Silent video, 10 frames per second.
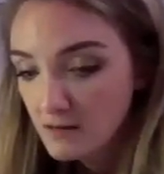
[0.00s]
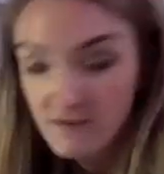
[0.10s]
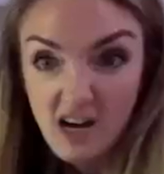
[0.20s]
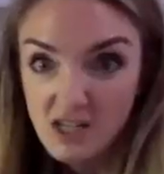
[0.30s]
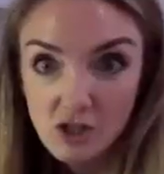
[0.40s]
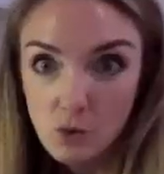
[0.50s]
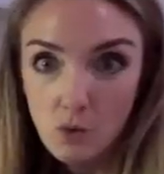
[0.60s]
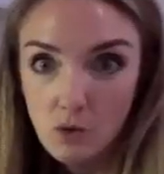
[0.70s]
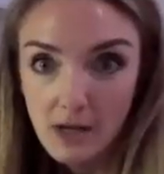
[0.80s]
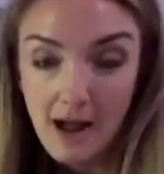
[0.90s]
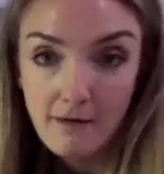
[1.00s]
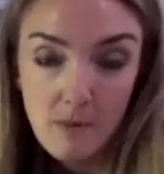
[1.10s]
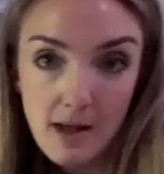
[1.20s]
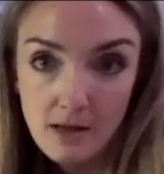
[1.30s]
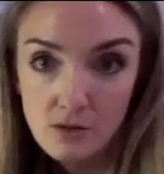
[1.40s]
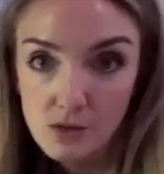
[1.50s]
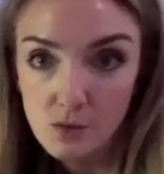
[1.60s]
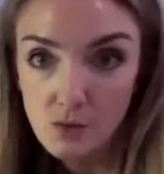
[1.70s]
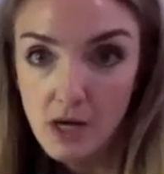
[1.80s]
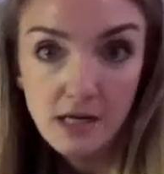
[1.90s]
fudge or caramels
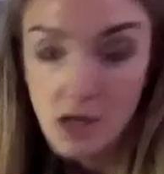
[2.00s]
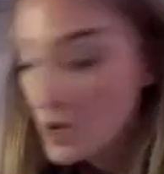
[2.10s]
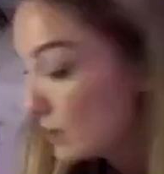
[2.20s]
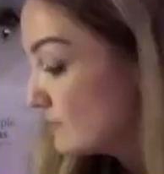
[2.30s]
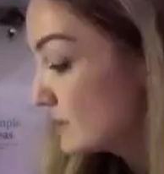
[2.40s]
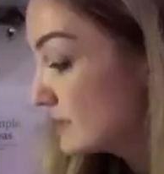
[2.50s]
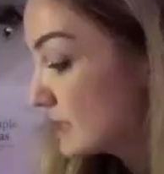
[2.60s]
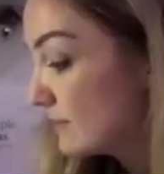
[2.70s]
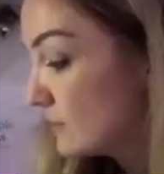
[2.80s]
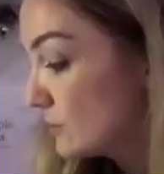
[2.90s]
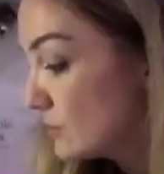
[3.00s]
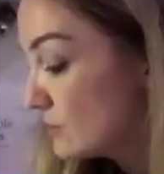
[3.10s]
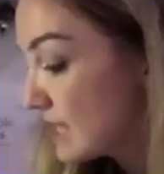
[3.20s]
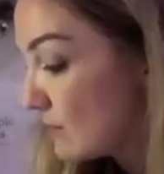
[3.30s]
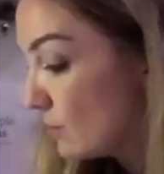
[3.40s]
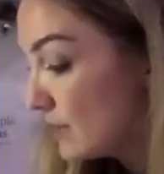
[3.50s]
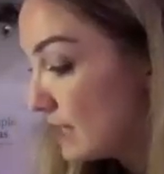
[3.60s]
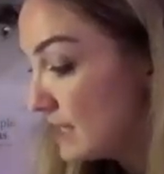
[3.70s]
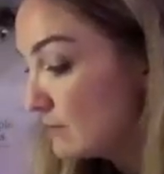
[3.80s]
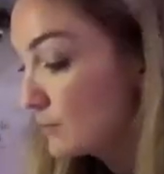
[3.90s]
or honeycombs and stuff, you'll use that one.
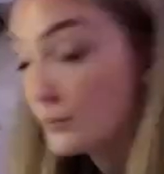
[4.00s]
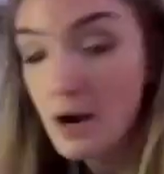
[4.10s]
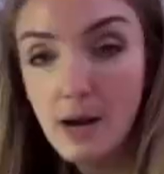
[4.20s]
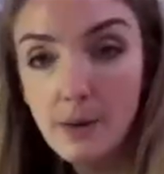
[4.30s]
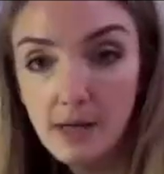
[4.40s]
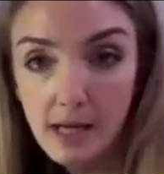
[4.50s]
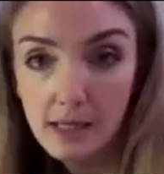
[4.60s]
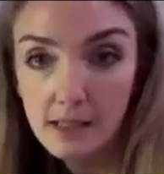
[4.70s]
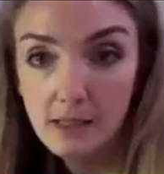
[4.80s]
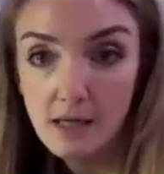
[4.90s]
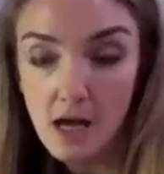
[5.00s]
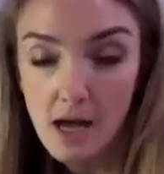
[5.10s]
And then browning,